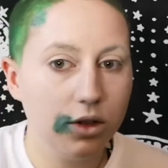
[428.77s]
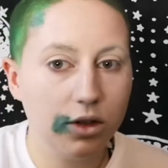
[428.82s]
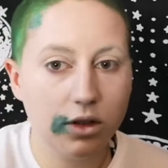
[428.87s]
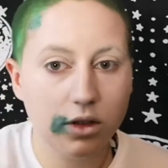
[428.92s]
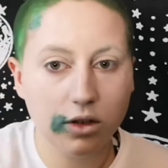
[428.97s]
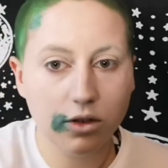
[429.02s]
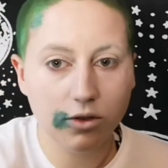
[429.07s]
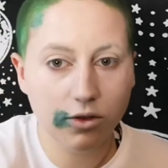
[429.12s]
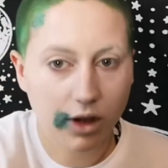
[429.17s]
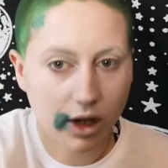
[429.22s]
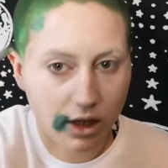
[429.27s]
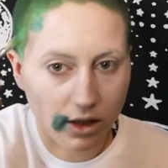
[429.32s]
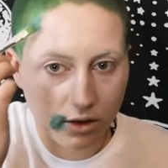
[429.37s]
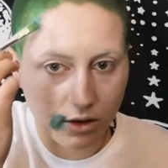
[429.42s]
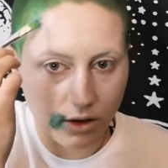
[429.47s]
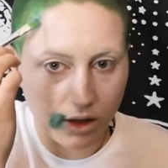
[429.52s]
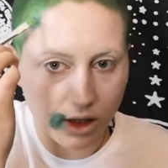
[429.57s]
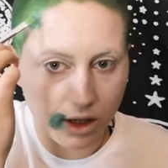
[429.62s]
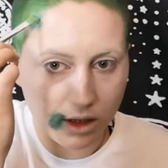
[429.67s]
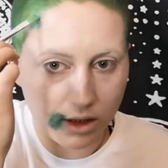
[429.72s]
Just to create
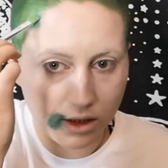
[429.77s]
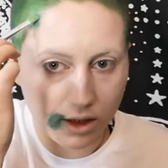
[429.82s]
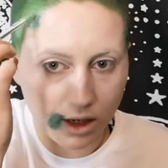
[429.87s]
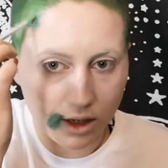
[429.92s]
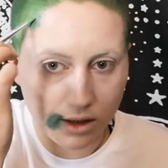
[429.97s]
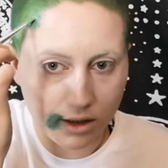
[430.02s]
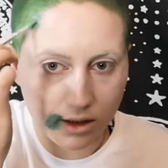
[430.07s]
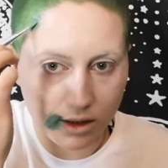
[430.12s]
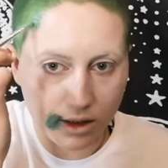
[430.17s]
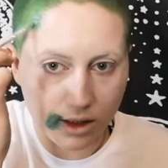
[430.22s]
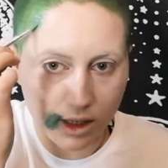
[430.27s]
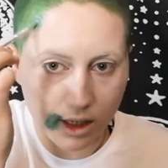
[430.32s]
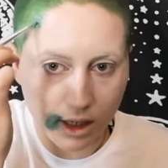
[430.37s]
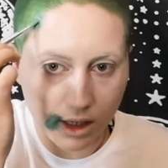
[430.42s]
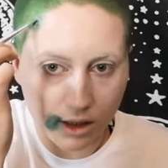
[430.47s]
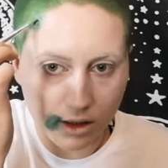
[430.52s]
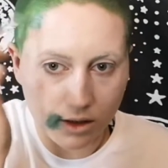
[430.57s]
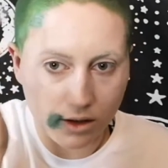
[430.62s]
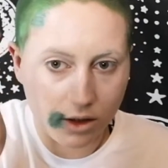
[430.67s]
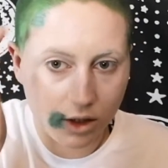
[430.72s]
sort of that
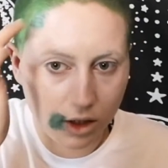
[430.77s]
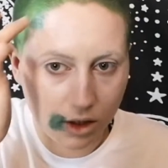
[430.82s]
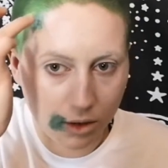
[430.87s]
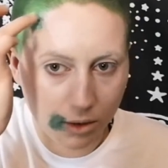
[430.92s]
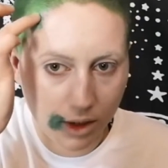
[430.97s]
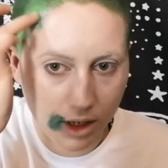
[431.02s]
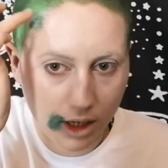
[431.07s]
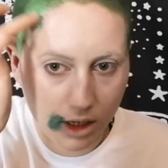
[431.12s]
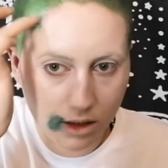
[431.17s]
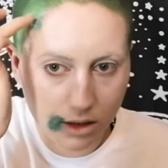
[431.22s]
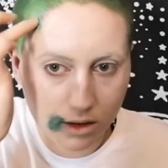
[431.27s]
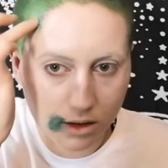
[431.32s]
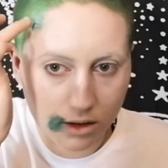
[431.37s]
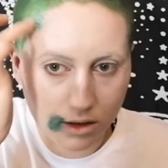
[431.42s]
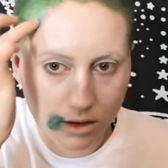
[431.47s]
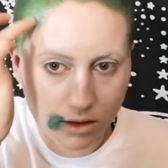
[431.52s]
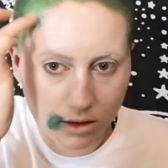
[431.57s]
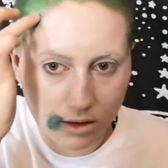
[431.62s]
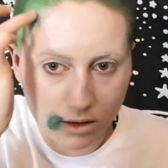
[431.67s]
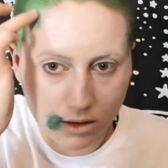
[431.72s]
density to it.
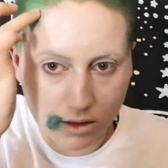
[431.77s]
